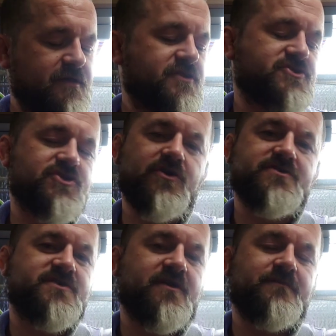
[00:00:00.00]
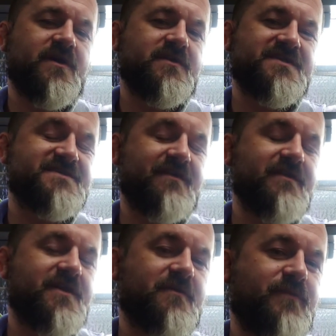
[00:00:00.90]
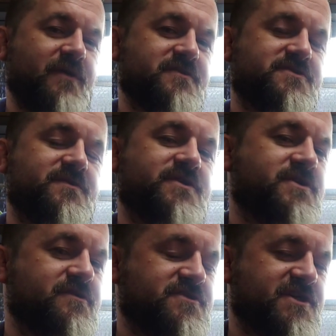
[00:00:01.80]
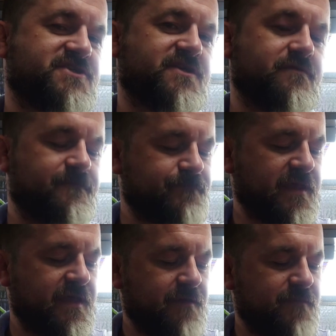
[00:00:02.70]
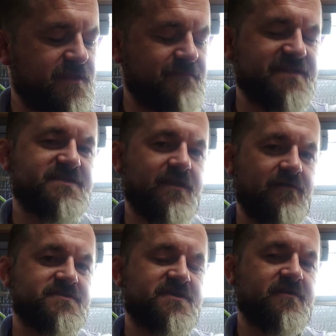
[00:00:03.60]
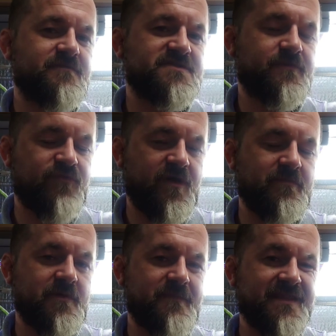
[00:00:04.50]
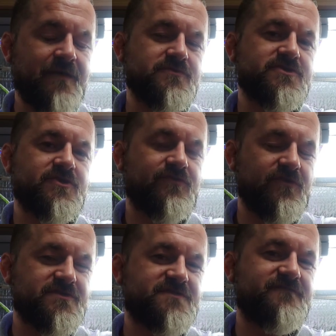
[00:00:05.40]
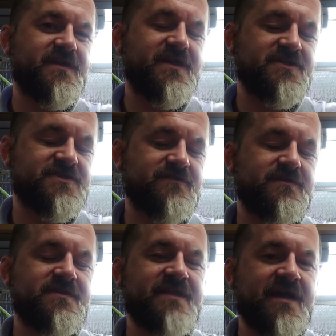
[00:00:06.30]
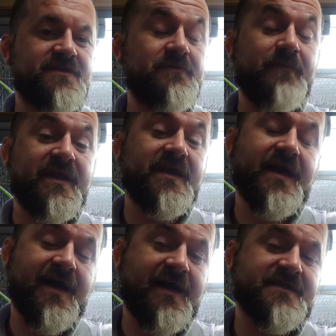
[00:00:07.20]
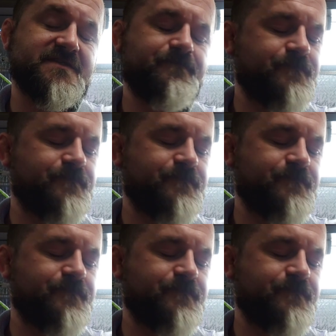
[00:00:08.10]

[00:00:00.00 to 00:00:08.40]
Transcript: The short term not necessarily going to pose you a huge issue, but the mid to long term is the problem, and that was the crux of the issue that Daniel Bennett had.